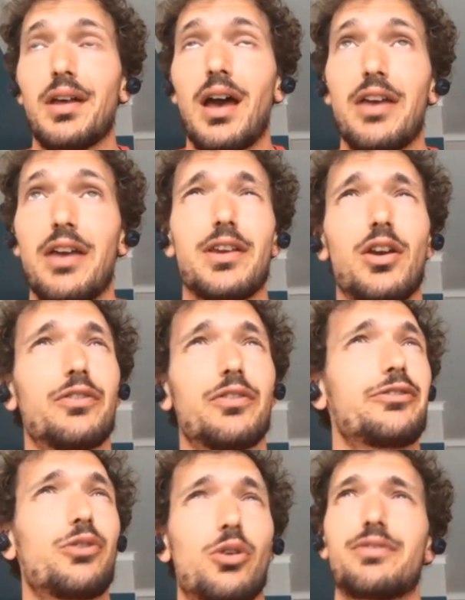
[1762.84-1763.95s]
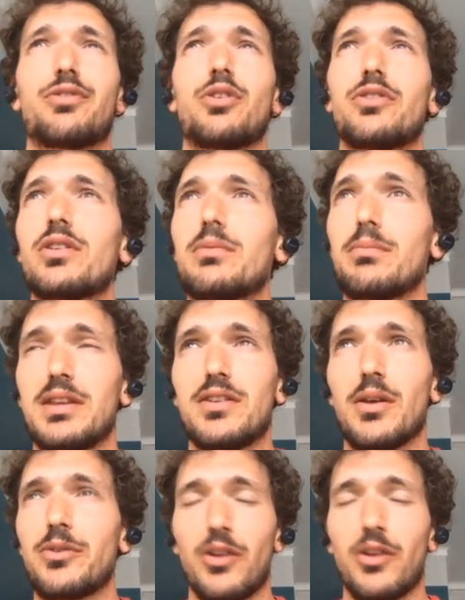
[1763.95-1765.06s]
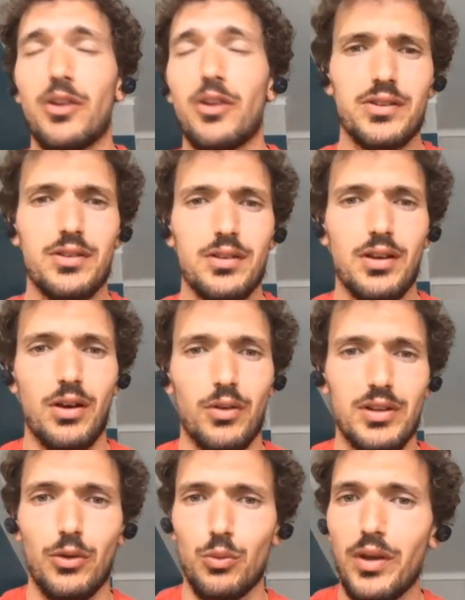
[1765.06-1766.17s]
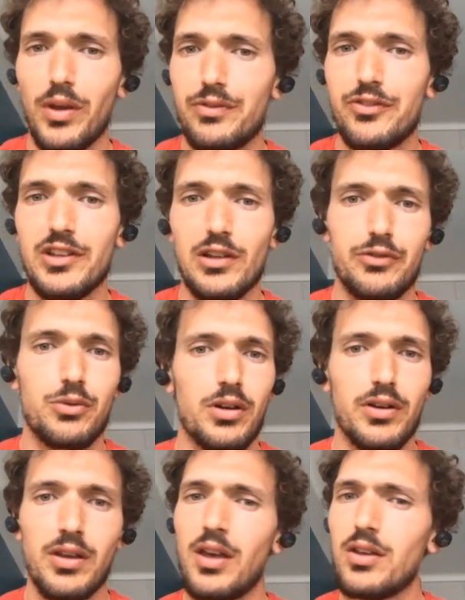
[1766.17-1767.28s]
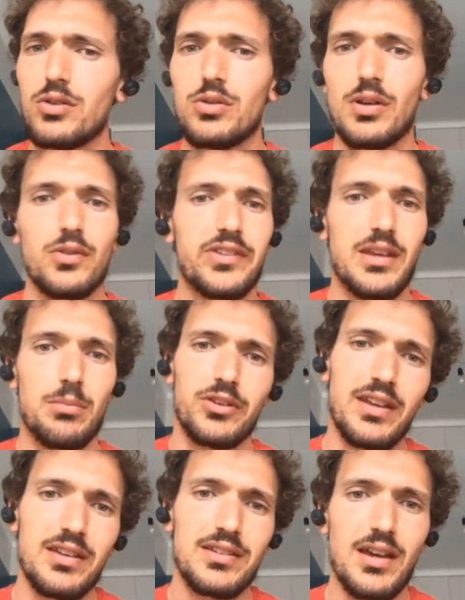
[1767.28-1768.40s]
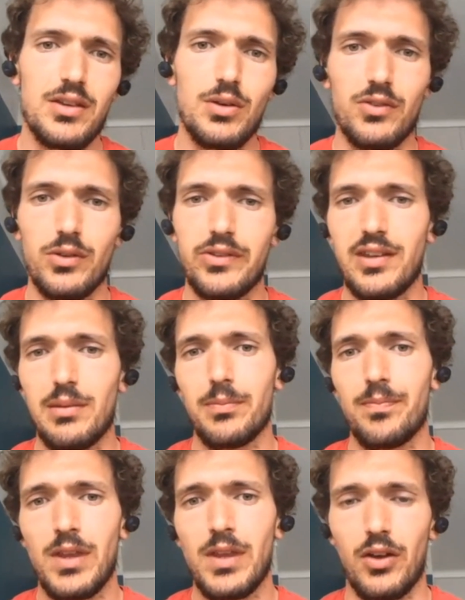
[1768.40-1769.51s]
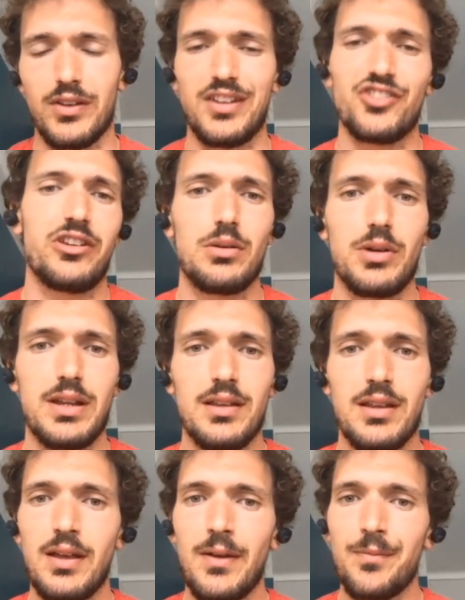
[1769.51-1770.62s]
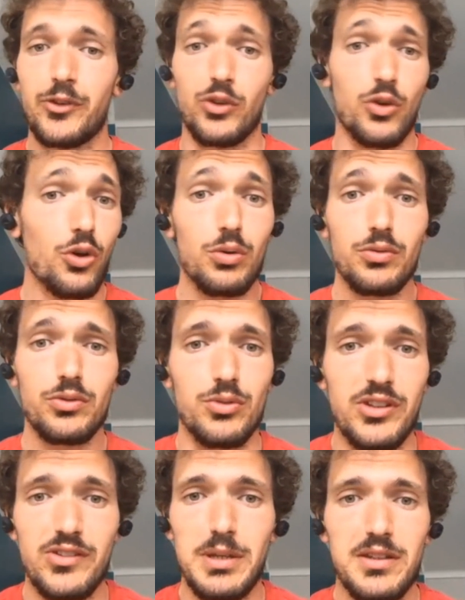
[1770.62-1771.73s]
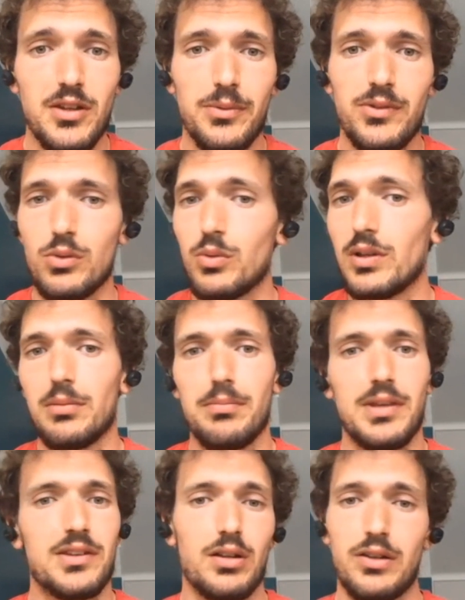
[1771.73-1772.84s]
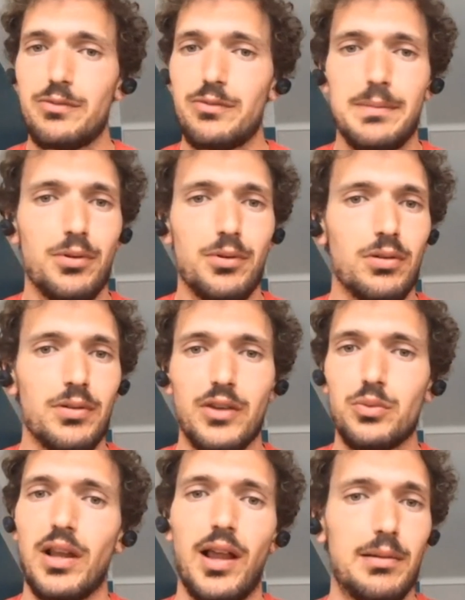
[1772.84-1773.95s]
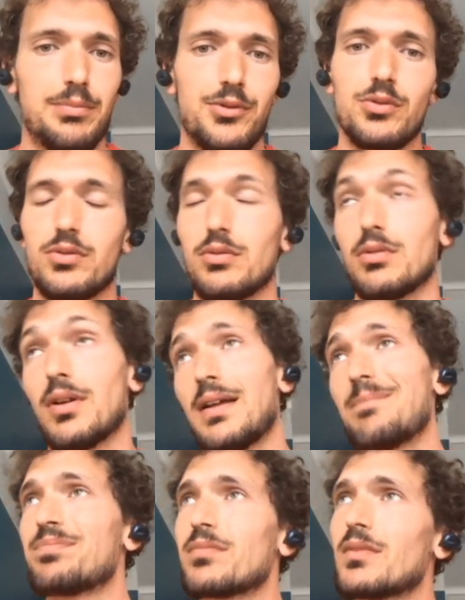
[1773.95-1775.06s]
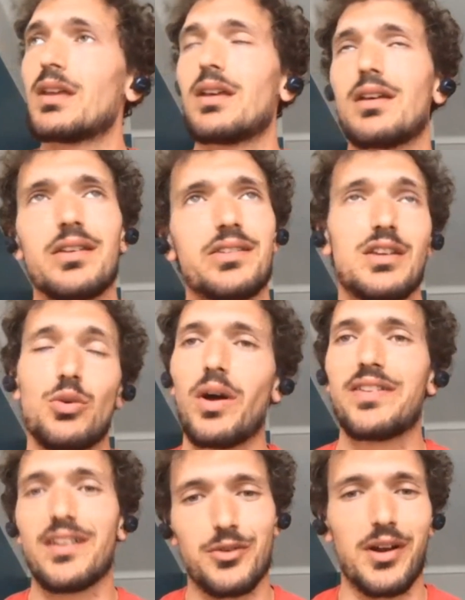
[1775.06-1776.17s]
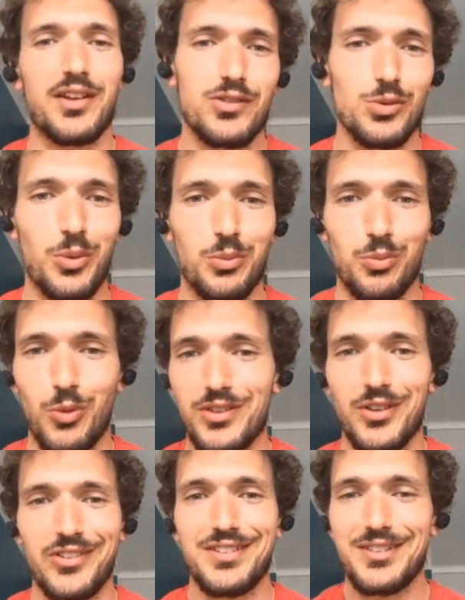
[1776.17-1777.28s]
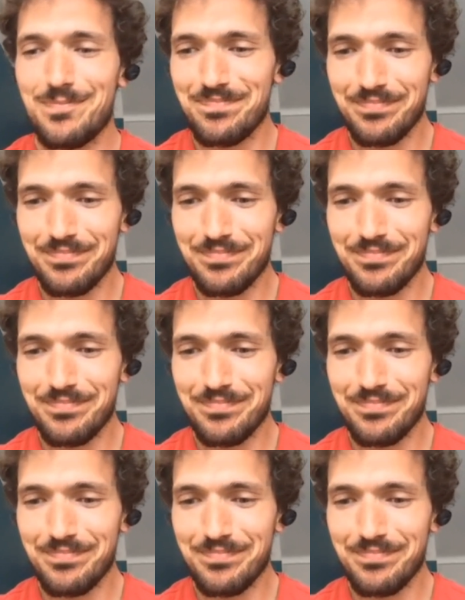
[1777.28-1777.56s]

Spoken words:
I think of 4 different meetups on product, only on one field of work. You have the same on data, you have the same on engineering. So go to these meetups, you will meet a lot of people that will help you to see what attracts you and what doesn't.